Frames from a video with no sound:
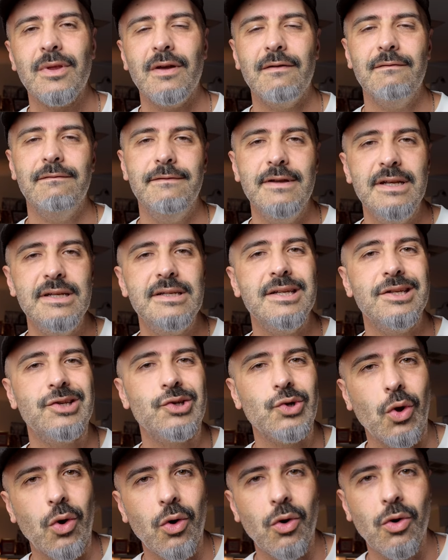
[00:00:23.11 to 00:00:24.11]
a
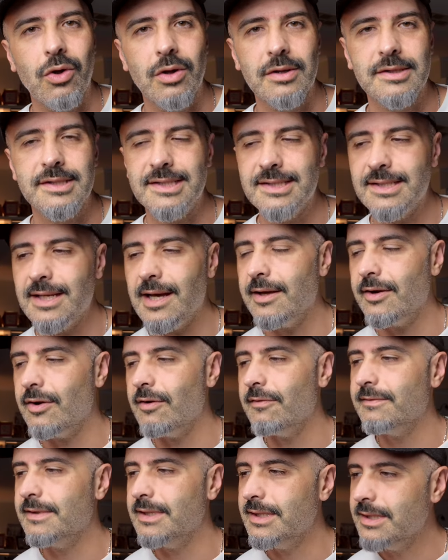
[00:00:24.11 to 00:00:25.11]
vintage haul to start
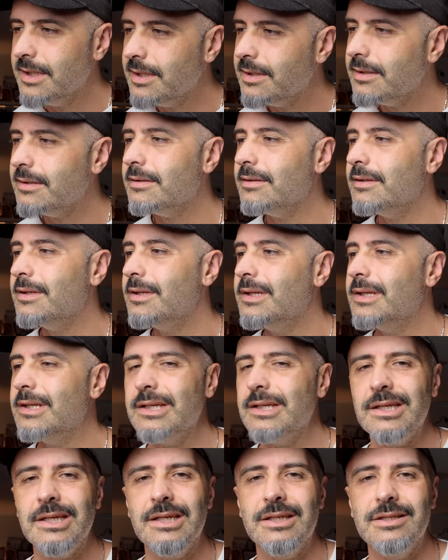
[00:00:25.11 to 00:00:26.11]
off the year
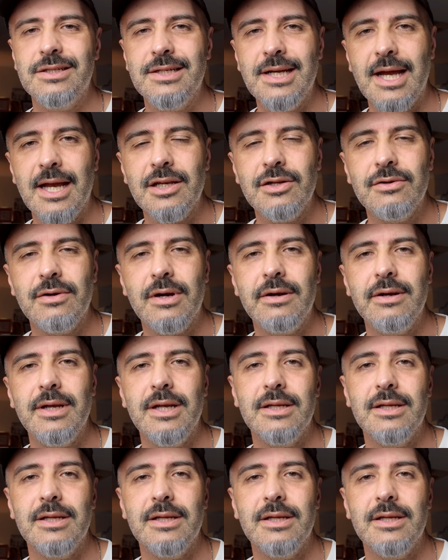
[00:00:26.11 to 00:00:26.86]
in January.